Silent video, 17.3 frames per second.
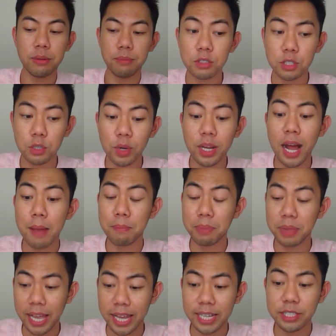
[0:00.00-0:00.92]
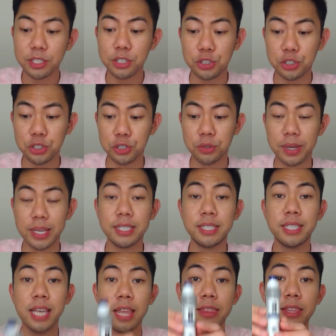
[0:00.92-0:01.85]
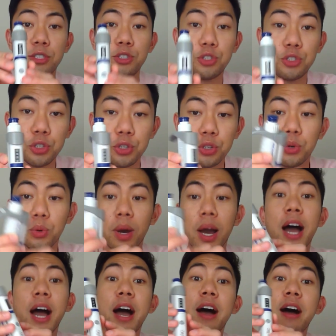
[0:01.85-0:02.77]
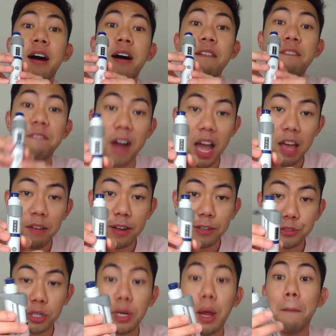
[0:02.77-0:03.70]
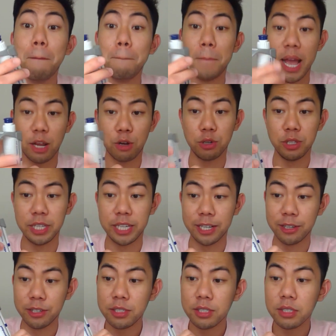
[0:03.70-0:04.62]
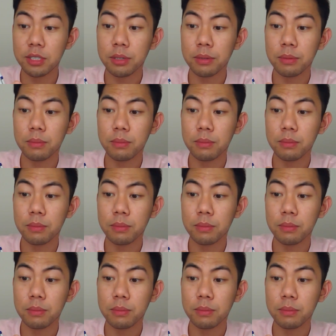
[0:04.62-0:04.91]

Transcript: So what I'm planning to do is set this to 500 microliters.